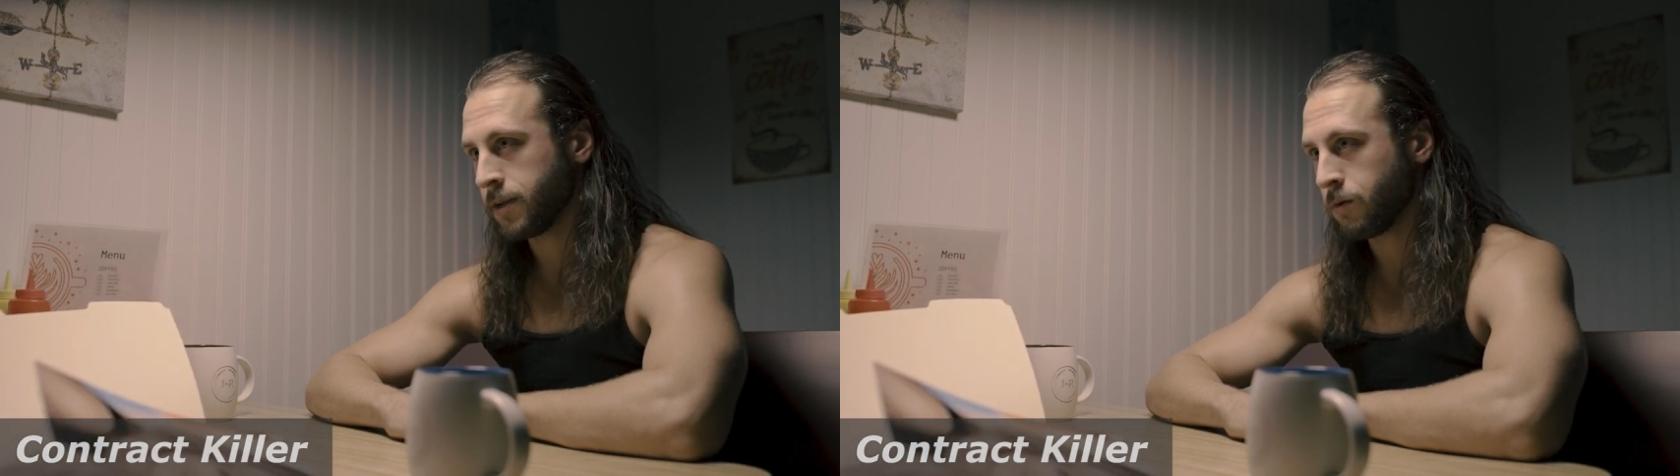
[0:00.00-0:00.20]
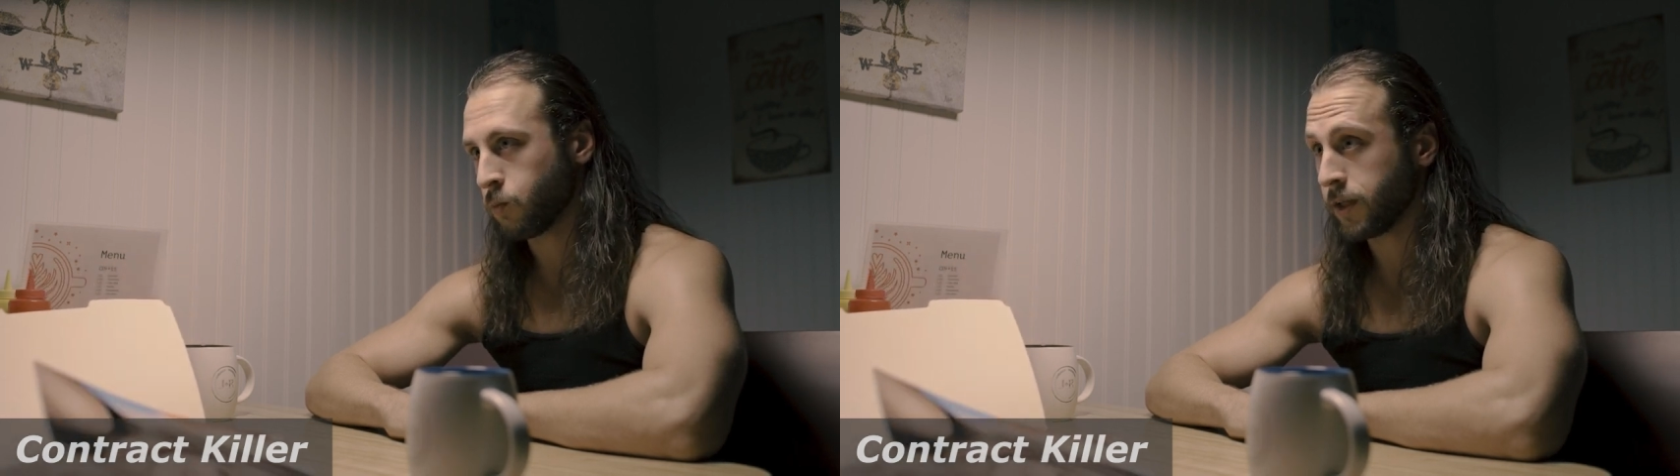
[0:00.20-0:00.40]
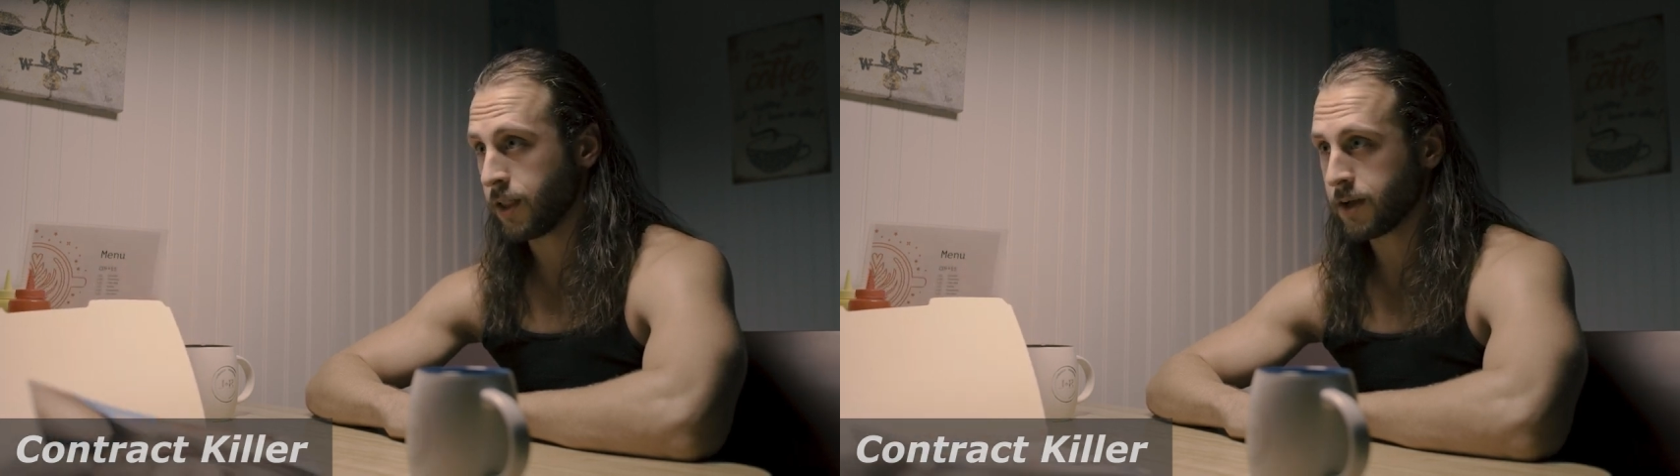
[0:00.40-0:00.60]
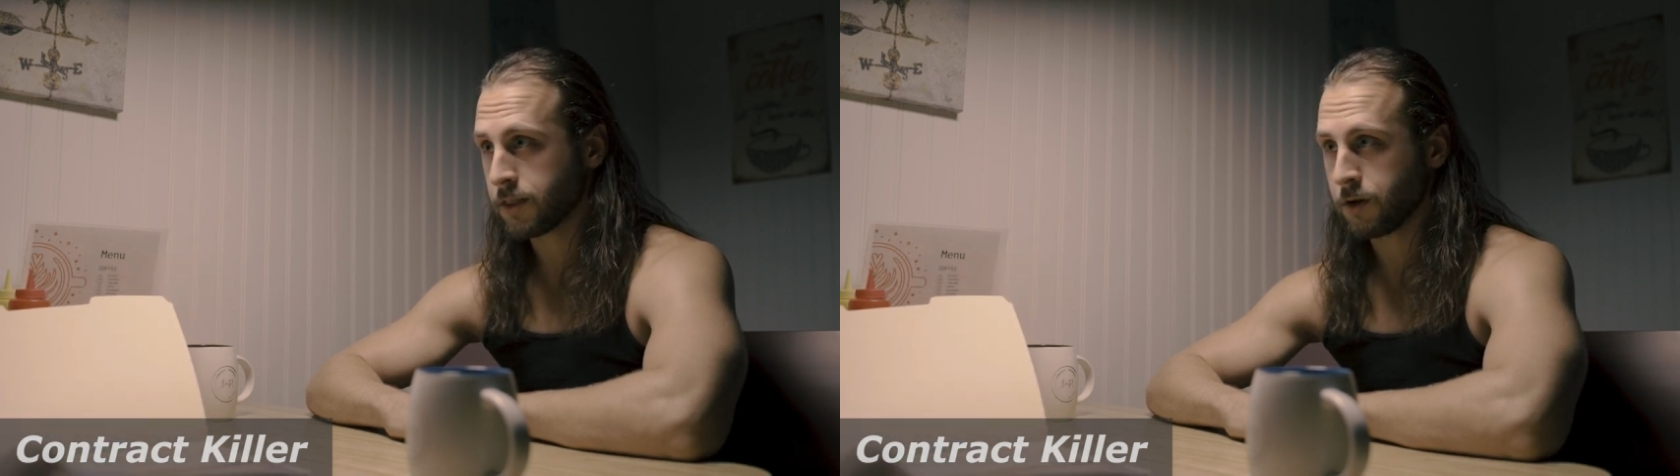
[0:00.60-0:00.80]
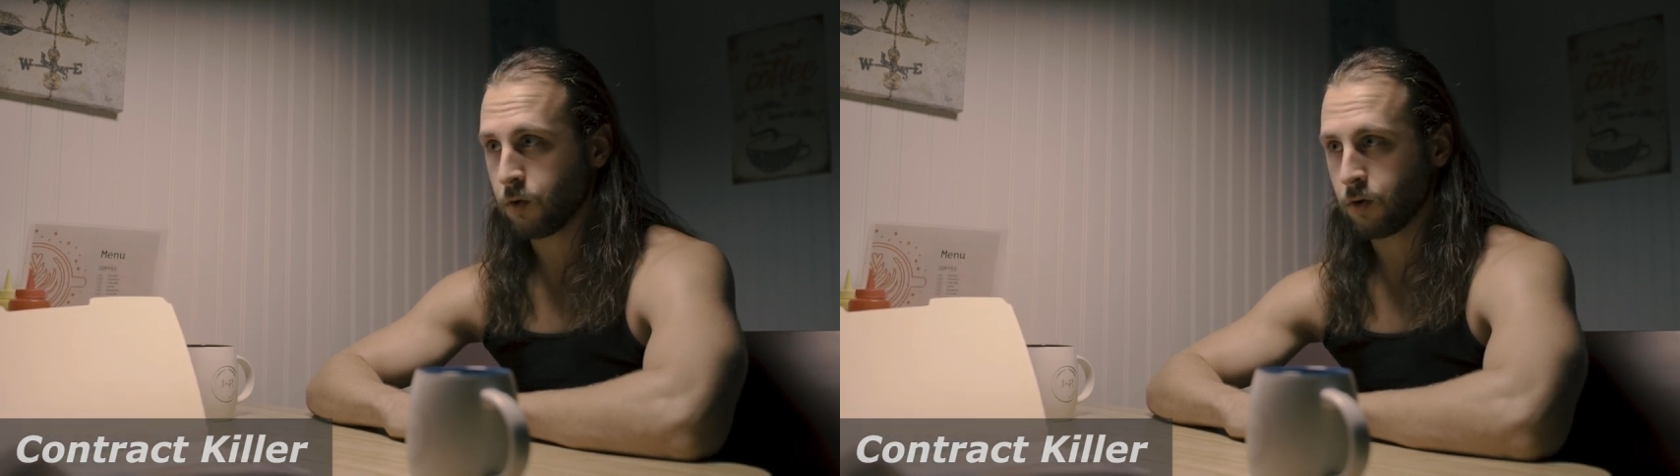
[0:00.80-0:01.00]
relock the
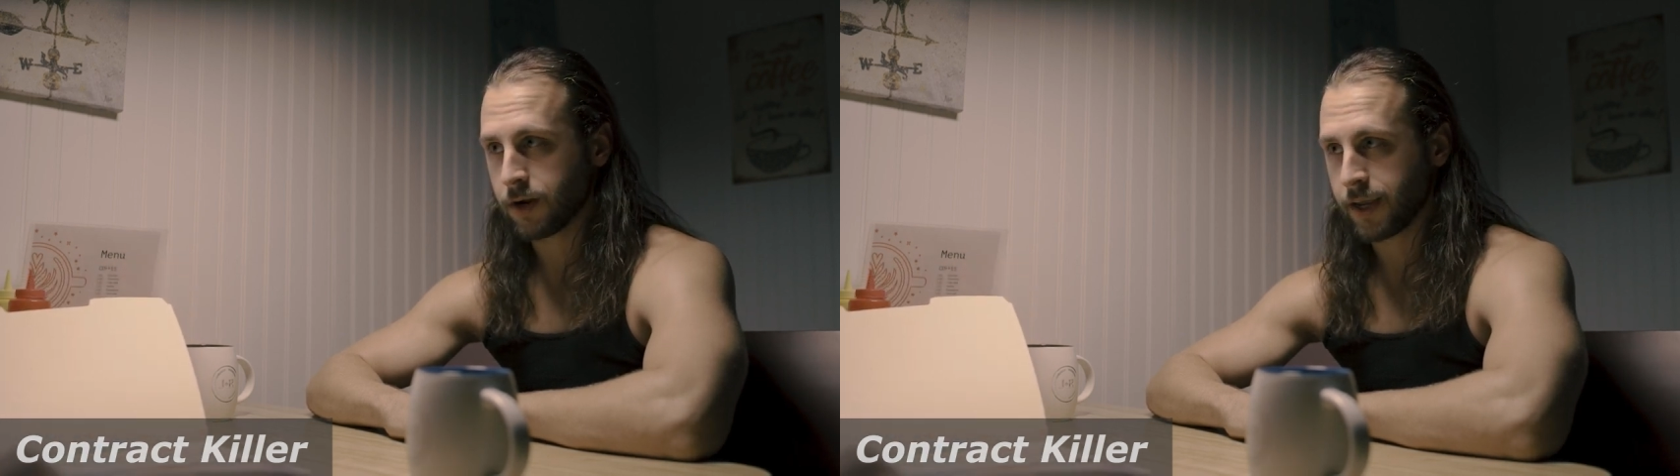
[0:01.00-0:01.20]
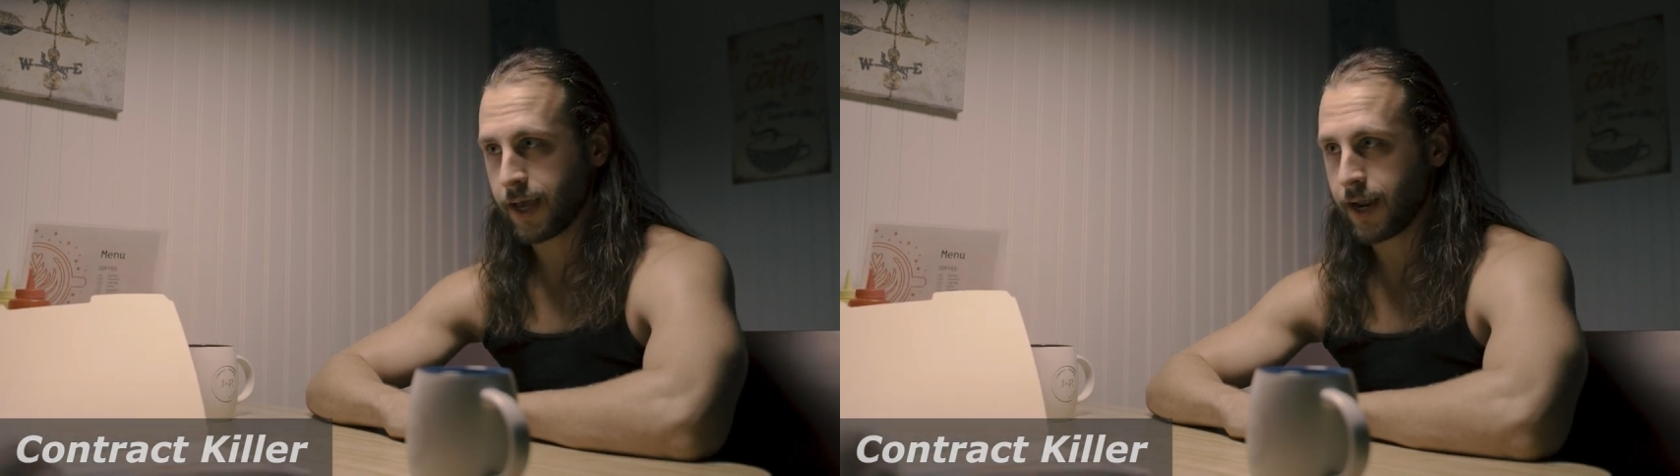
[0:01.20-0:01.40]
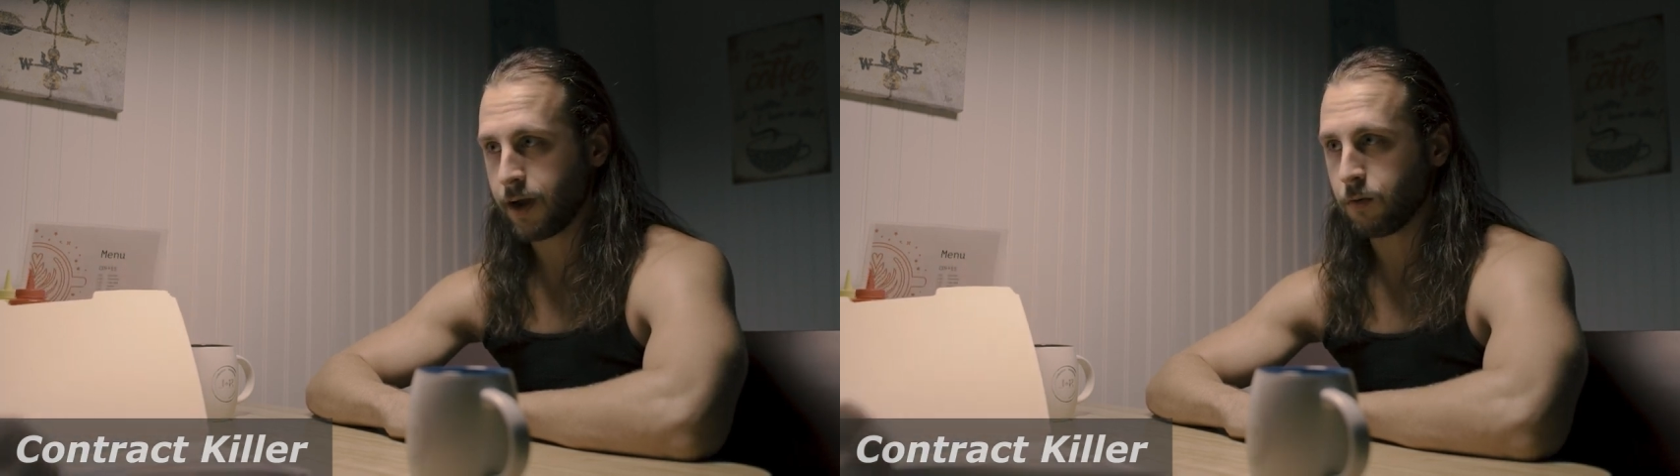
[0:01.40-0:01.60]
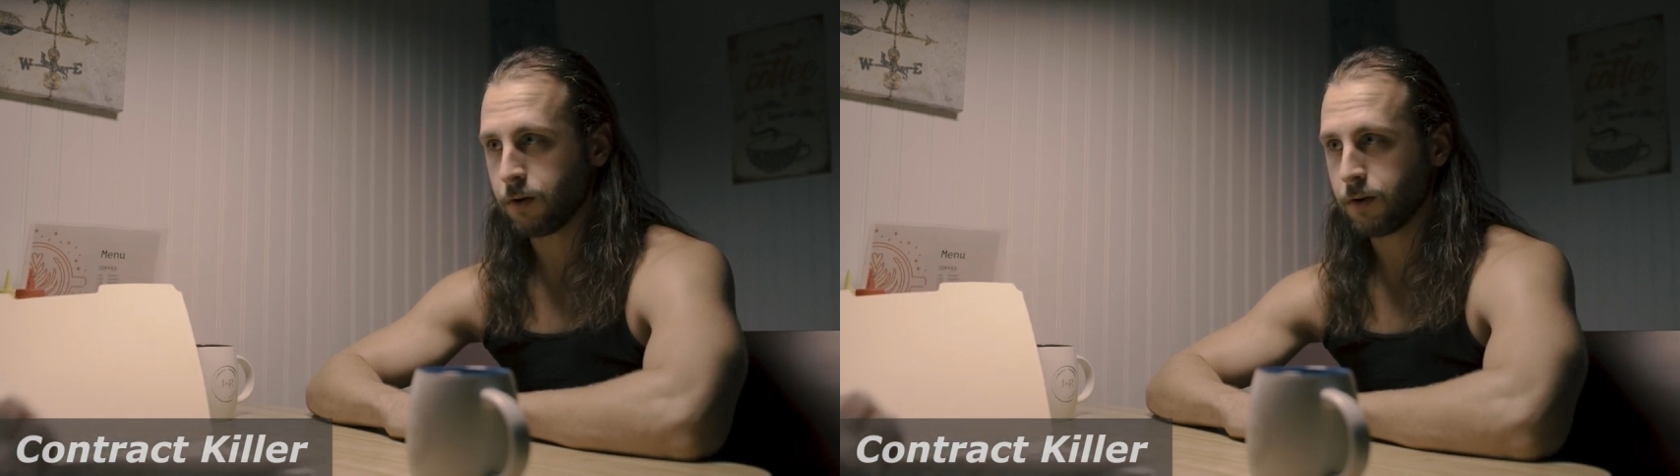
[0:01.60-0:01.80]
door, get out.